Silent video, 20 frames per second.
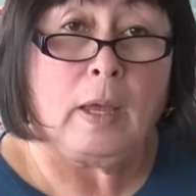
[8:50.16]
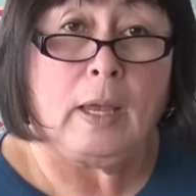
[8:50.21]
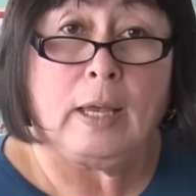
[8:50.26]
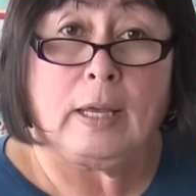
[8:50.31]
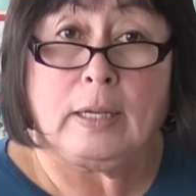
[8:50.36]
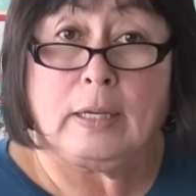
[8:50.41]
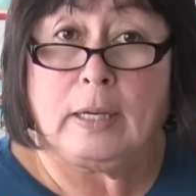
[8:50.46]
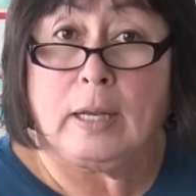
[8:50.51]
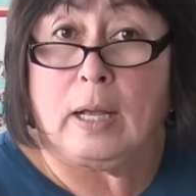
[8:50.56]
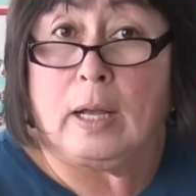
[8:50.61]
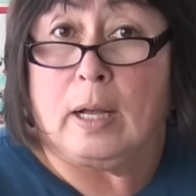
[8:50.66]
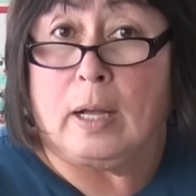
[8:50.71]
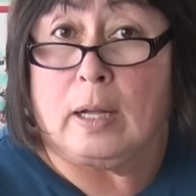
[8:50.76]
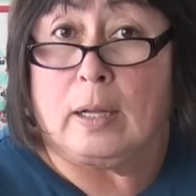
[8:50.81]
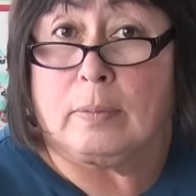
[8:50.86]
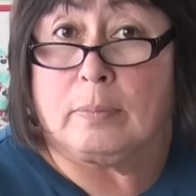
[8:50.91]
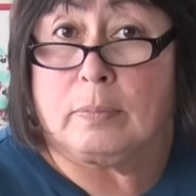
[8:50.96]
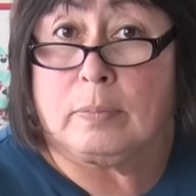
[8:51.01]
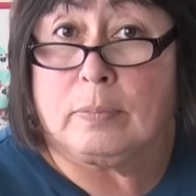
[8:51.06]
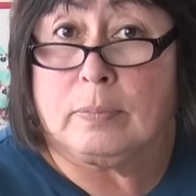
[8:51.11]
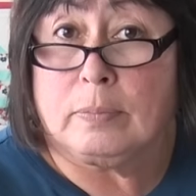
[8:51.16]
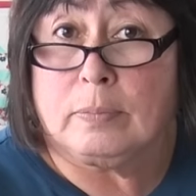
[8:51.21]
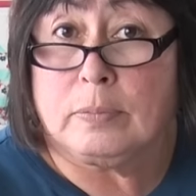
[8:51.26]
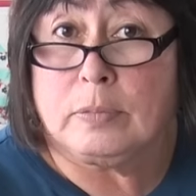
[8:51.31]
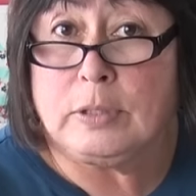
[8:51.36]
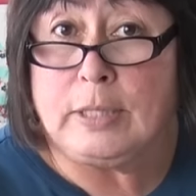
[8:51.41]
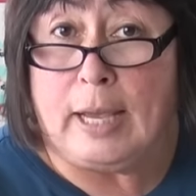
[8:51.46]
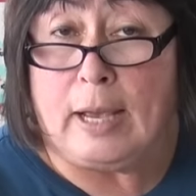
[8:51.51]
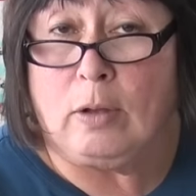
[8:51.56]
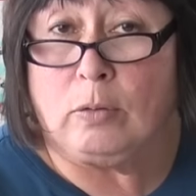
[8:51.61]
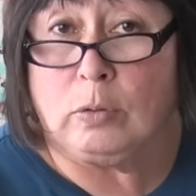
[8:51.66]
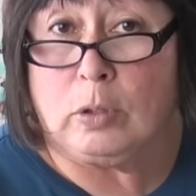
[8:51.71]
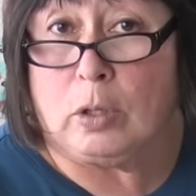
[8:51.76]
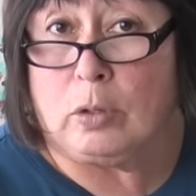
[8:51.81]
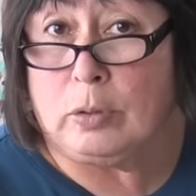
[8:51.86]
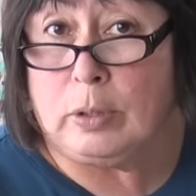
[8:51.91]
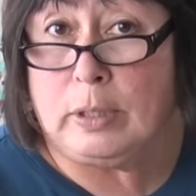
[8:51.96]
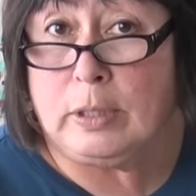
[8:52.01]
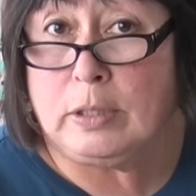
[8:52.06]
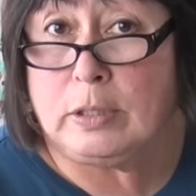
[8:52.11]
and
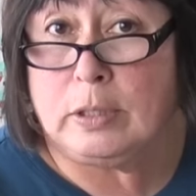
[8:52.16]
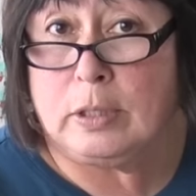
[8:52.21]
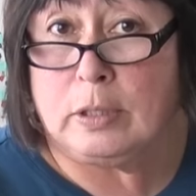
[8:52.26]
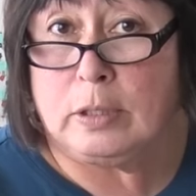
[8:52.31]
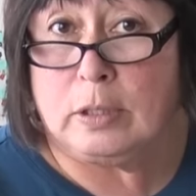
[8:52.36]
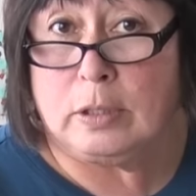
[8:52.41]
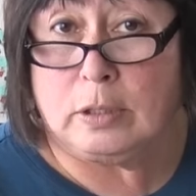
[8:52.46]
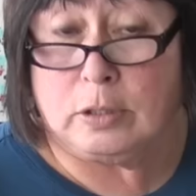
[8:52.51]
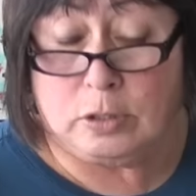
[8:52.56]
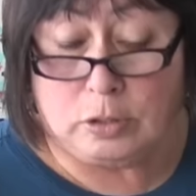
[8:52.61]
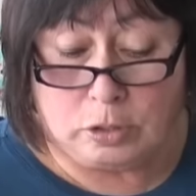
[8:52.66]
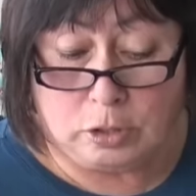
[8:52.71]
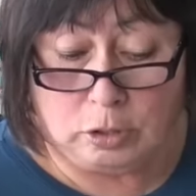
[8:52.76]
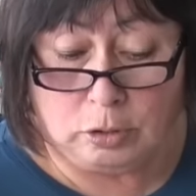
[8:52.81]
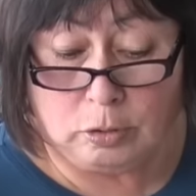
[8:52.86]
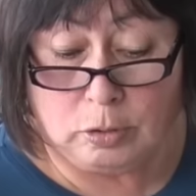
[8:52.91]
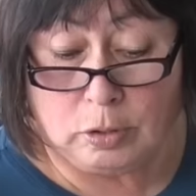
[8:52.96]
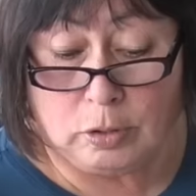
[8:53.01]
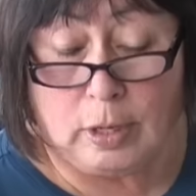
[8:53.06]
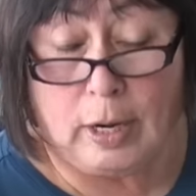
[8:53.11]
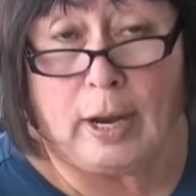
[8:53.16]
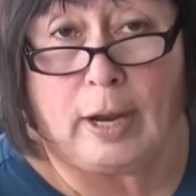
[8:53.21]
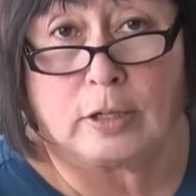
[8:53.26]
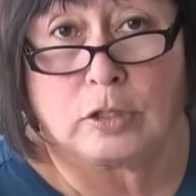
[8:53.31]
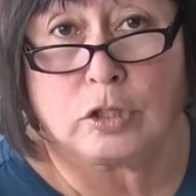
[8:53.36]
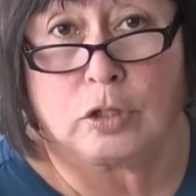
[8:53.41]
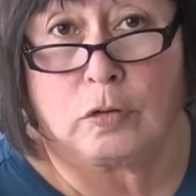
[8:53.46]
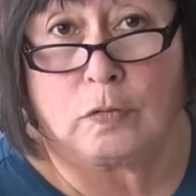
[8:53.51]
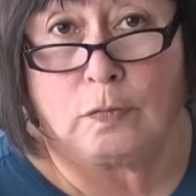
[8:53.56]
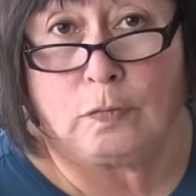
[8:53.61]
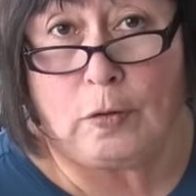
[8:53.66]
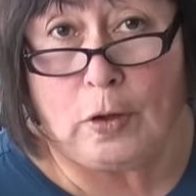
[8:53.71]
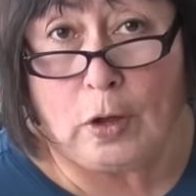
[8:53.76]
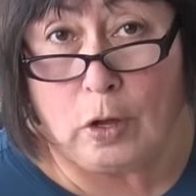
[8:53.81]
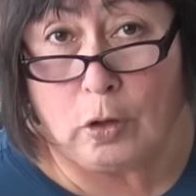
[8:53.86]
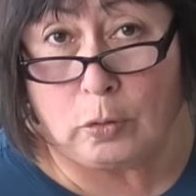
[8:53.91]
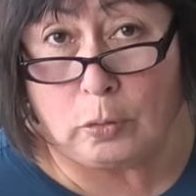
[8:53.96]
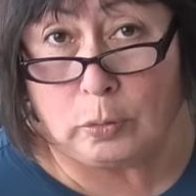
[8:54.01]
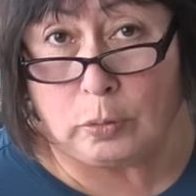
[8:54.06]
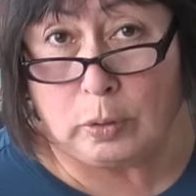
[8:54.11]
download it to your actual
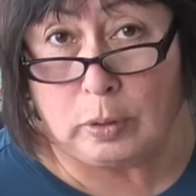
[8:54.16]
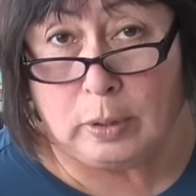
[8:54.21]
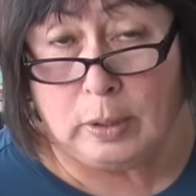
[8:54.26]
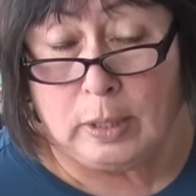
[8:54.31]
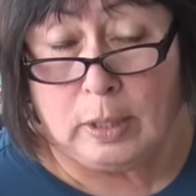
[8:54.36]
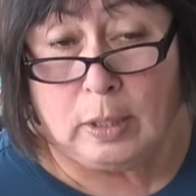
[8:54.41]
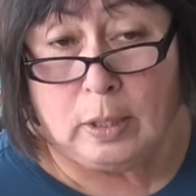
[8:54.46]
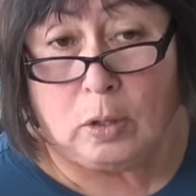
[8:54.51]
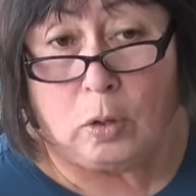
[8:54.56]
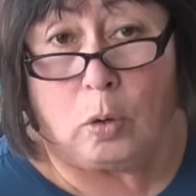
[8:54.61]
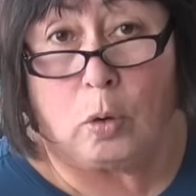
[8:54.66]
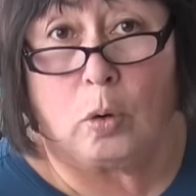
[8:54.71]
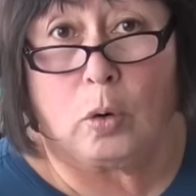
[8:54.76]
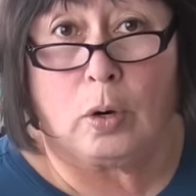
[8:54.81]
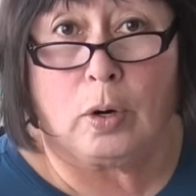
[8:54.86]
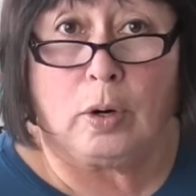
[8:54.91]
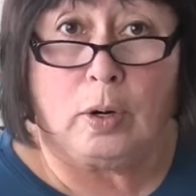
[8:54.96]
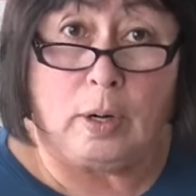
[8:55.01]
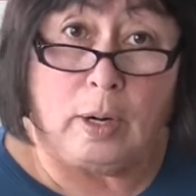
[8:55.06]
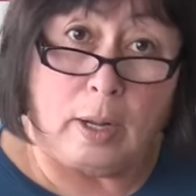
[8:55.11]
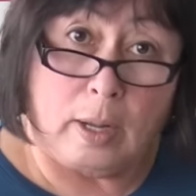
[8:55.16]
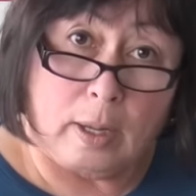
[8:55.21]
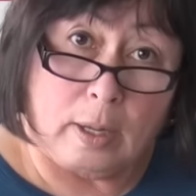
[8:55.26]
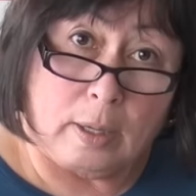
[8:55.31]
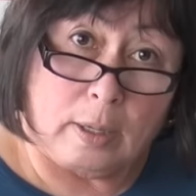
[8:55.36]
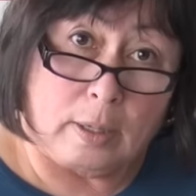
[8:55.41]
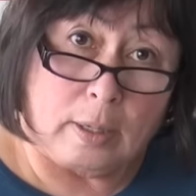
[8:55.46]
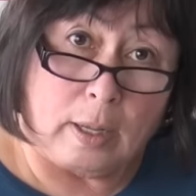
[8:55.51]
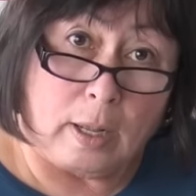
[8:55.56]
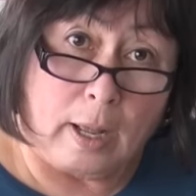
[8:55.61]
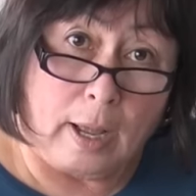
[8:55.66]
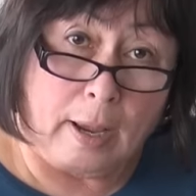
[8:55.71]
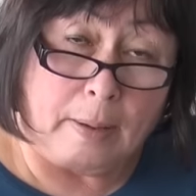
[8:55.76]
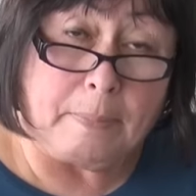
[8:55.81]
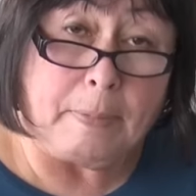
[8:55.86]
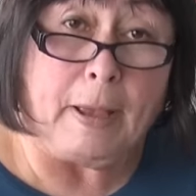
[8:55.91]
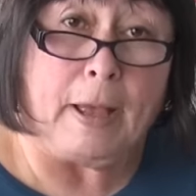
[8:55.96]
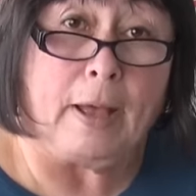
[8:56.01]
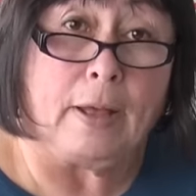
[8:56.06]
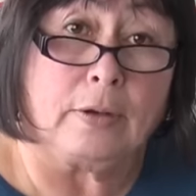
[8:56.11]
phone or
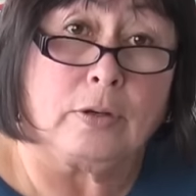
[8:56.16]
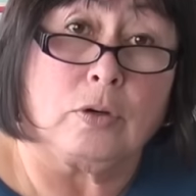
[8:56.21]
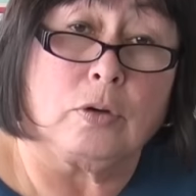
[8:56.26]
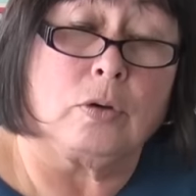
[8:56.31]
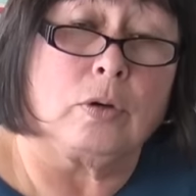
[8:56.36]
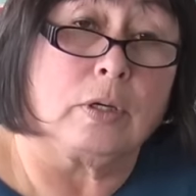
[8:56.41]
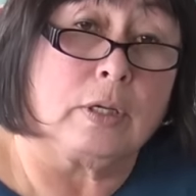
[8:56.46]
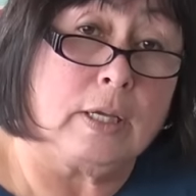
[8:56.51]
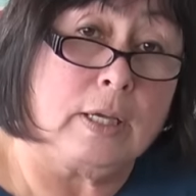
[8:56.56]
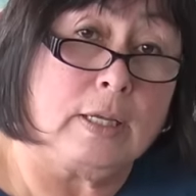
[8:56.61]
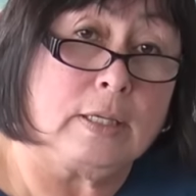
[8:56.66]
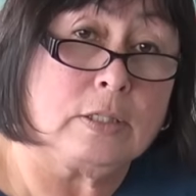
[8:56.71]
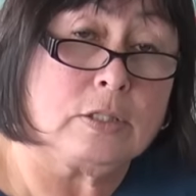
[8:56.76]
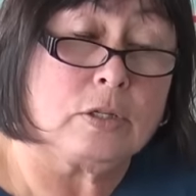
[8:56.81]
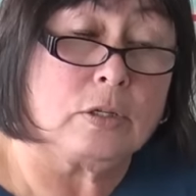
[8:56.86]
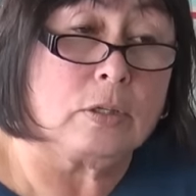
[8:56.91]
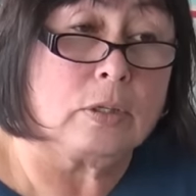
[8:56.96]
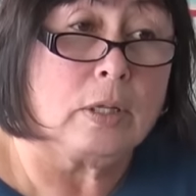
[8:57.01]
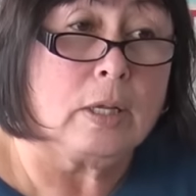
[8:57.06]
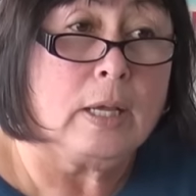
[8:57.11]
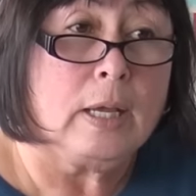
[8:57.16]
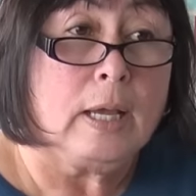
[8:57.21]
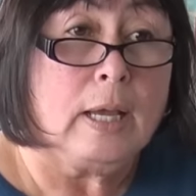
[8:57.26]
iPad or Kindle.